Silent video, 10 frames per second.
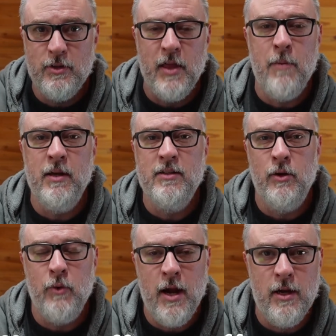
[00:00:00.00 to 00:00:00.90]
So that means
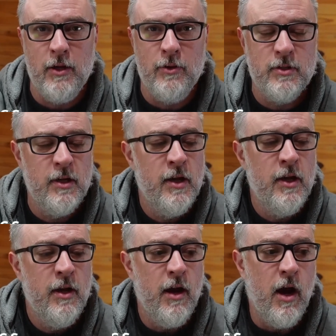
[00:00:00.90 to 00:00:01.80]
the radios
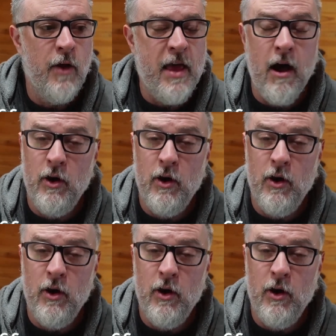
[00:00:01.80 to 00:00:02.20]
that